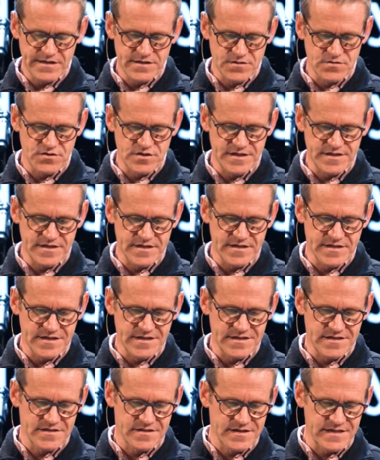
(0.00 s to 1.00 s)
So Jesus
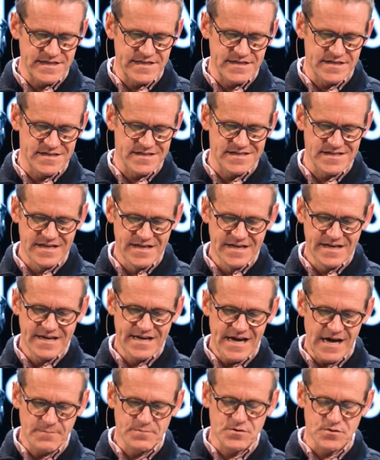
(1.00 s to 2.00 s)
is seized,
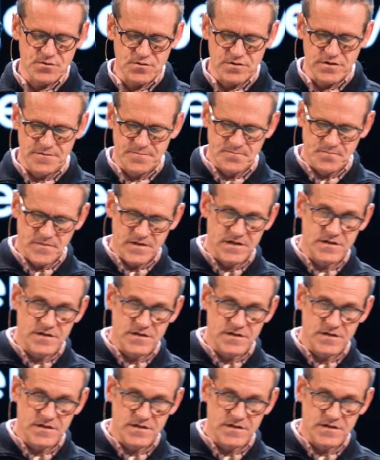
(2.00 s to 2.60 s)
captured,